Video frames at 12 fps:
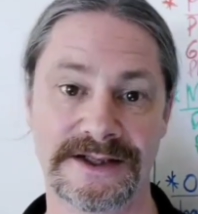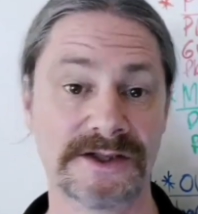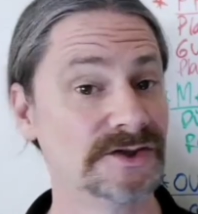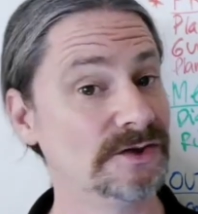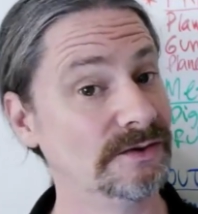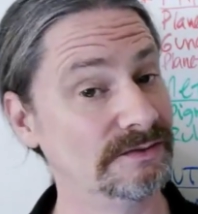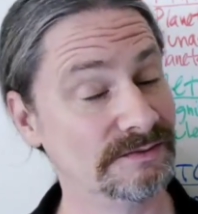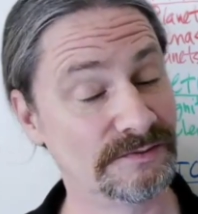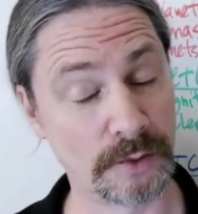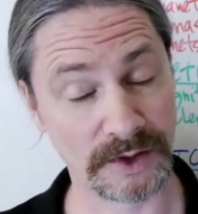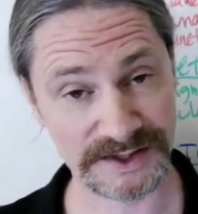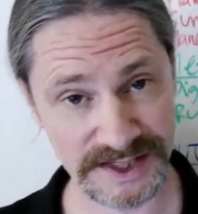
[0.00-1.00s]
So
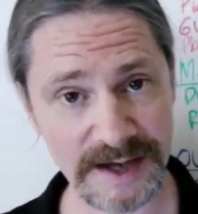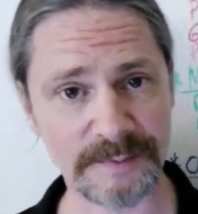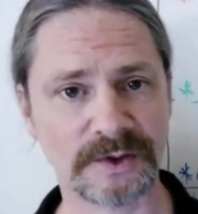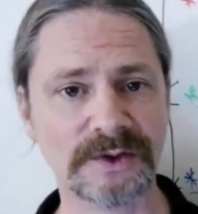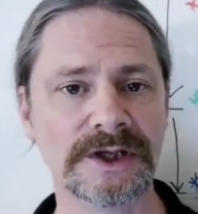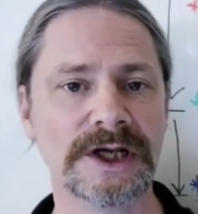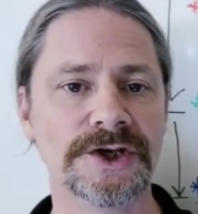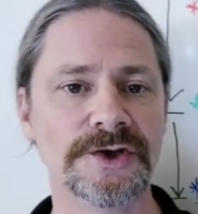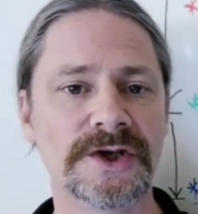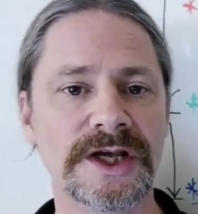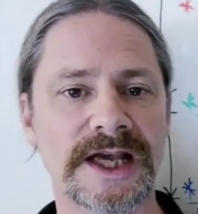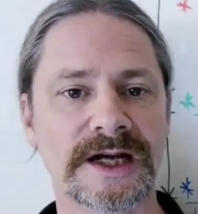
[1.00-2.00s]
for example, you
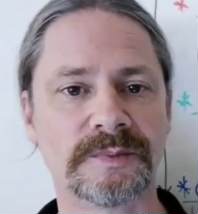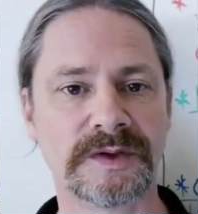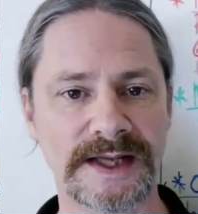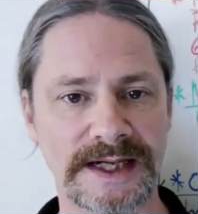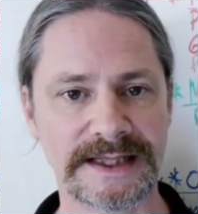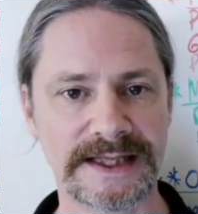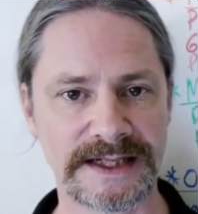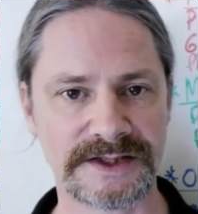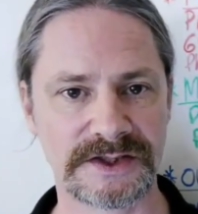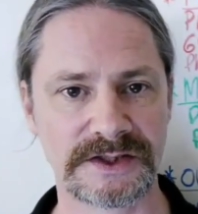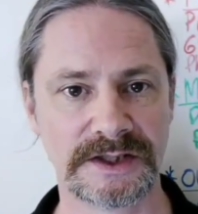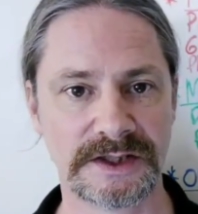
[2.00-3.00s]
can get a planet
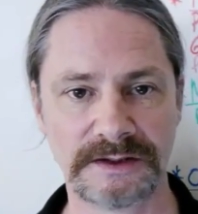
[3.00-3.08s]
that's,